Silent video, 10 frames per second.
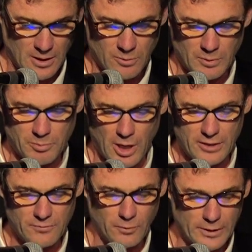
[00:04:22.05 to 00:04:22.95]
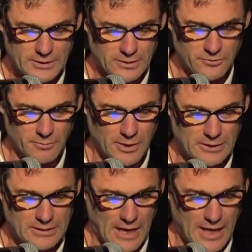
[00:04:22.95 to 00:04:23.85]
We brought in voices from all
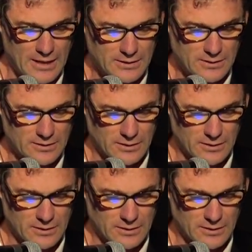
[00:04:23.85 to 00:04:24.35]
sides,